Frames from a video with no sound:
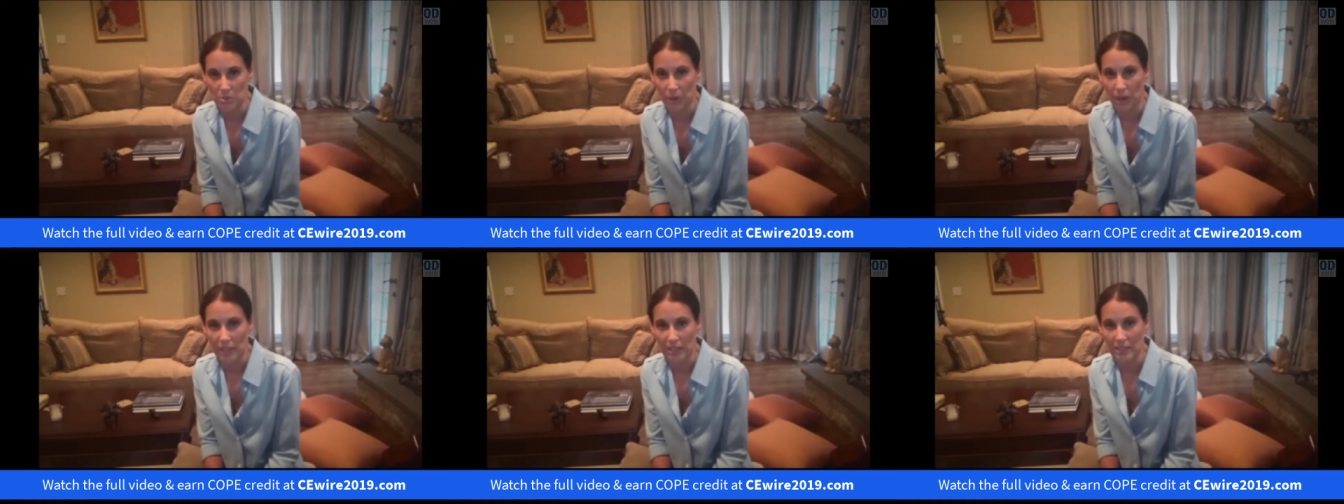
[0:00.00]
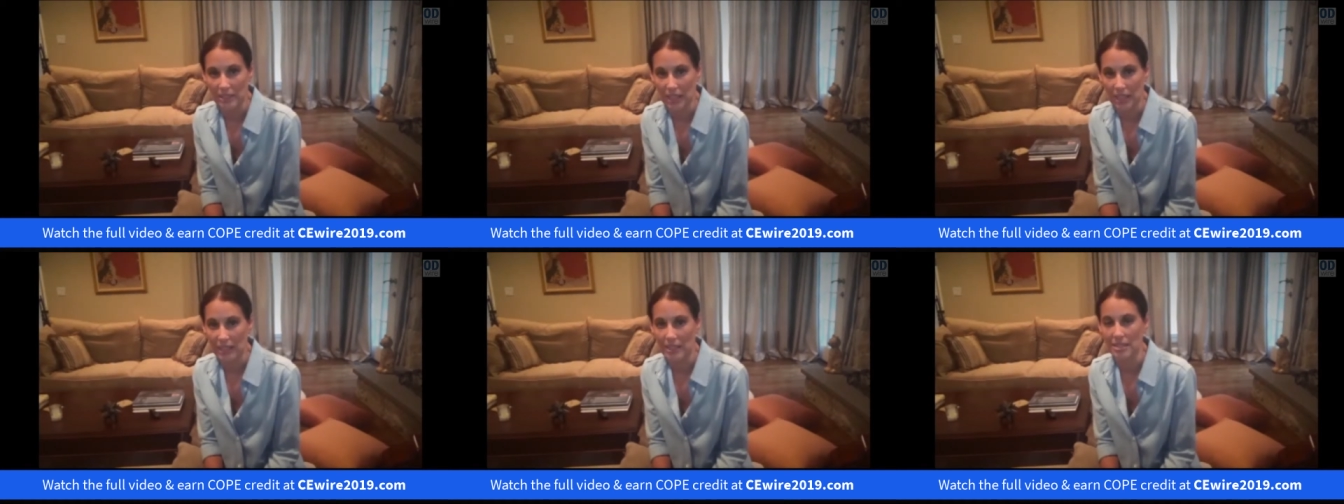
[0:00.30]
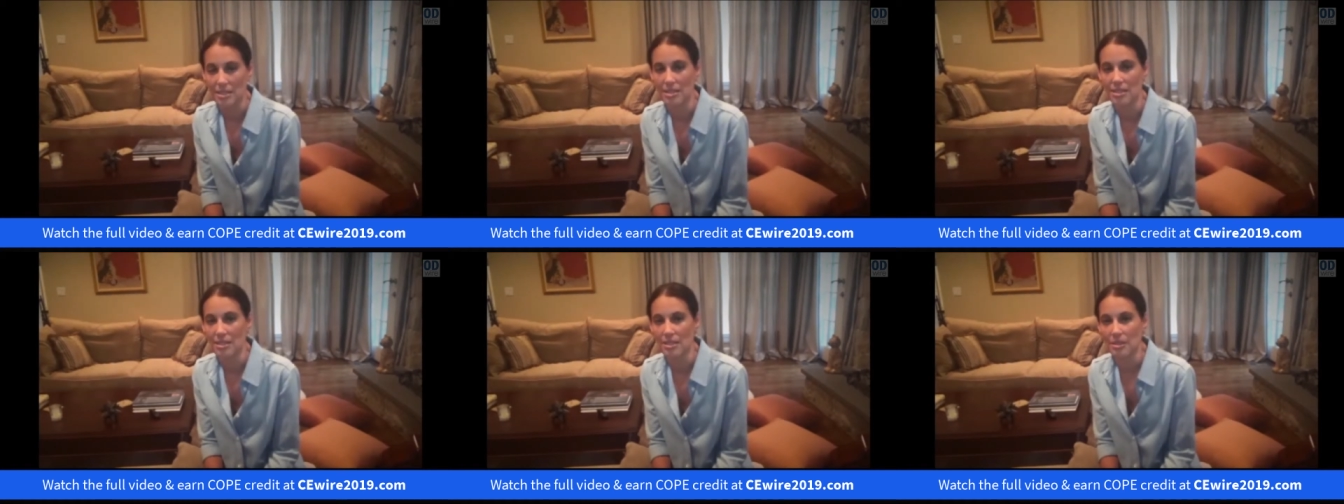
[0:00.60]
bright
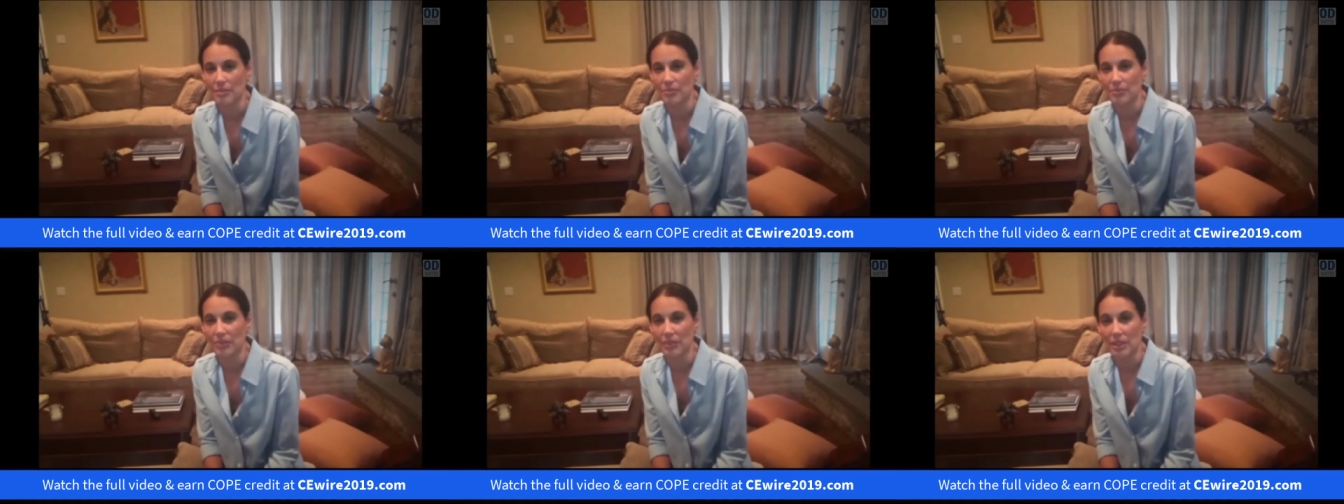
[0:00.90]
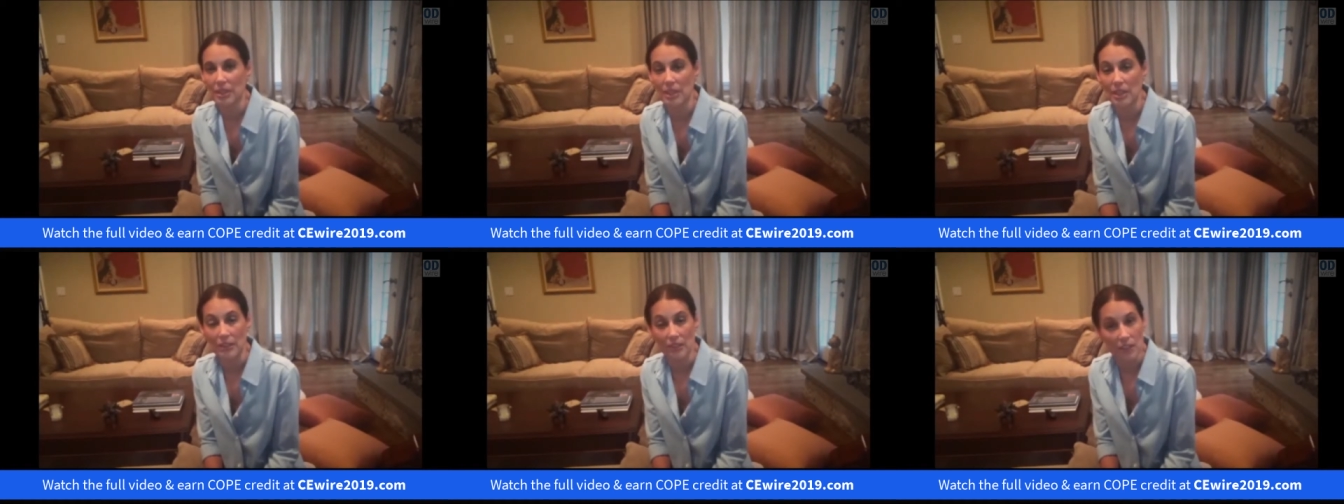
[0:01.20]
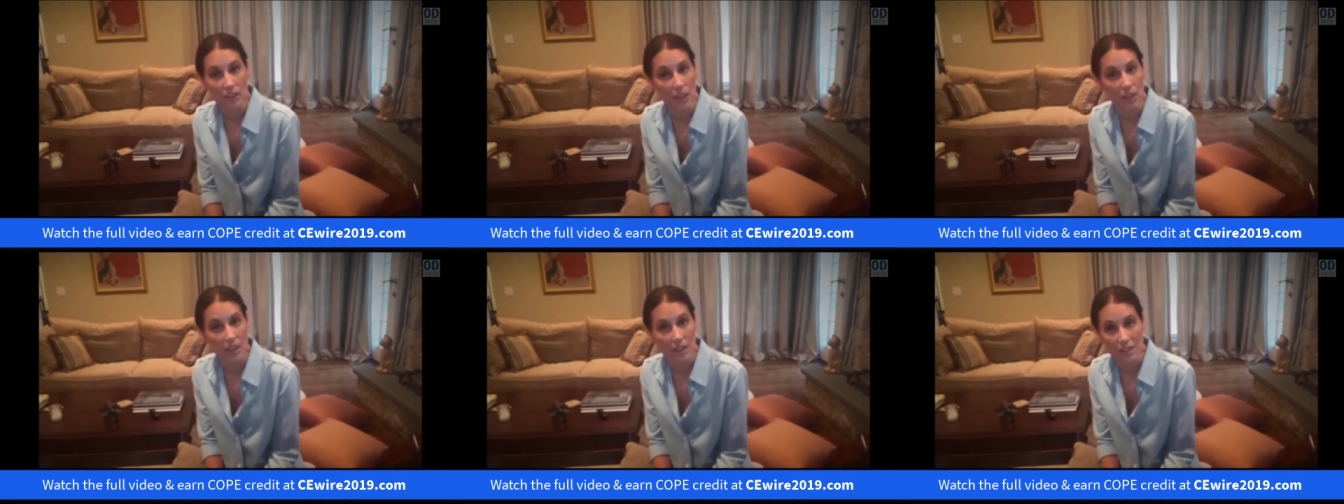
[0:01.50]
lights,
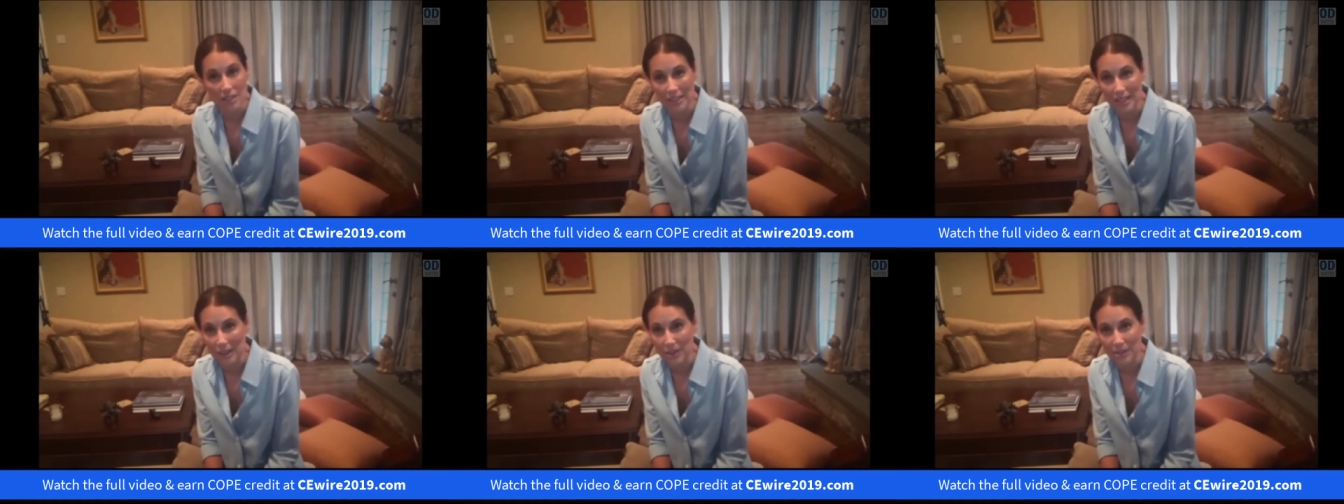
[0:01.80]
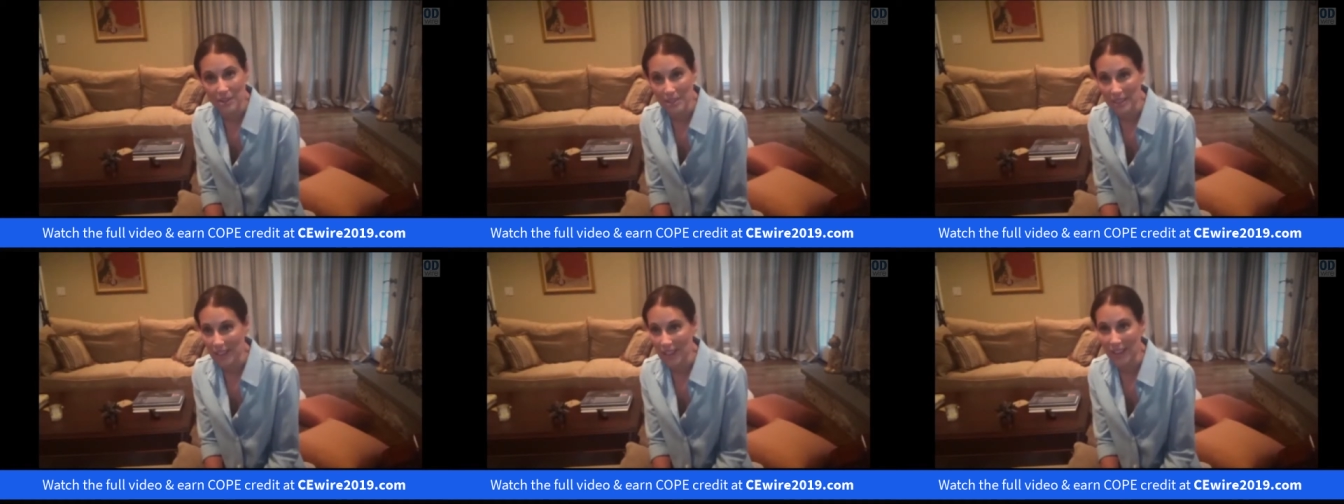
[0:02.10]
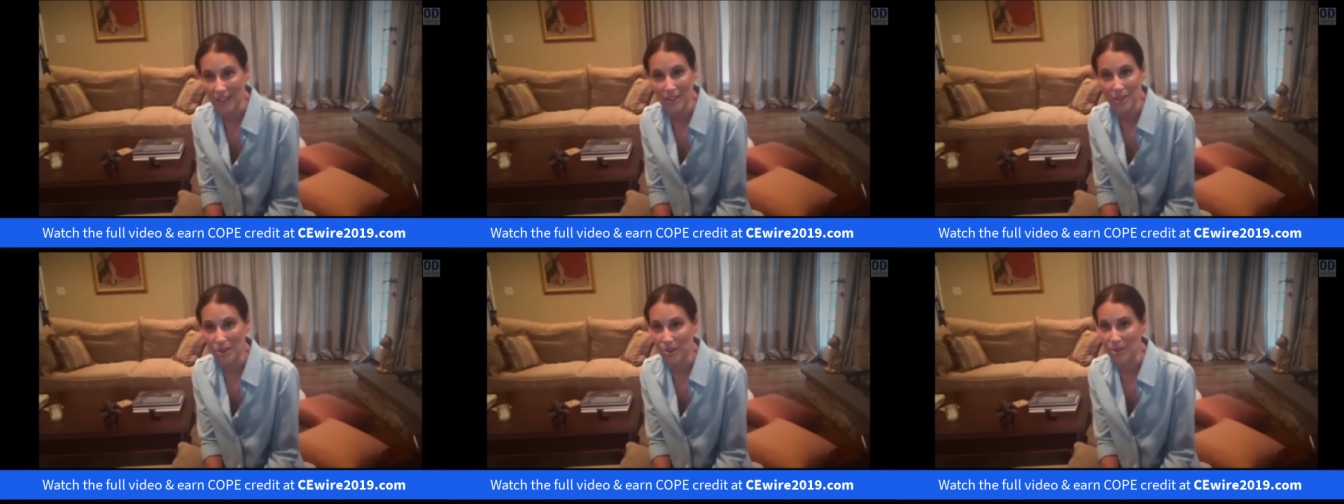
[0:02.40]
even on a cloudy
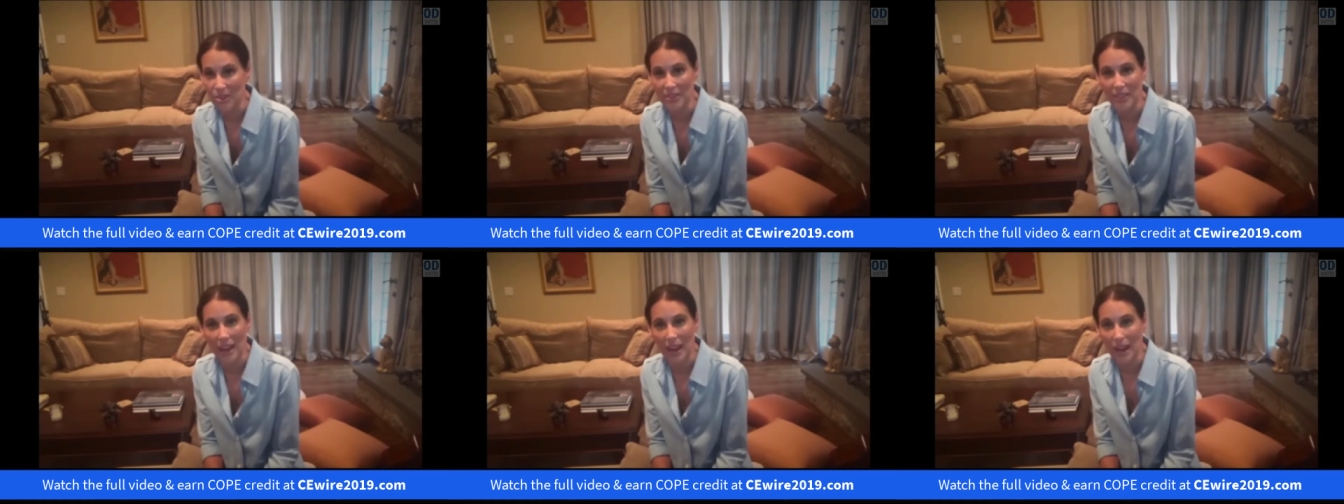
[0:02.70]
day or in the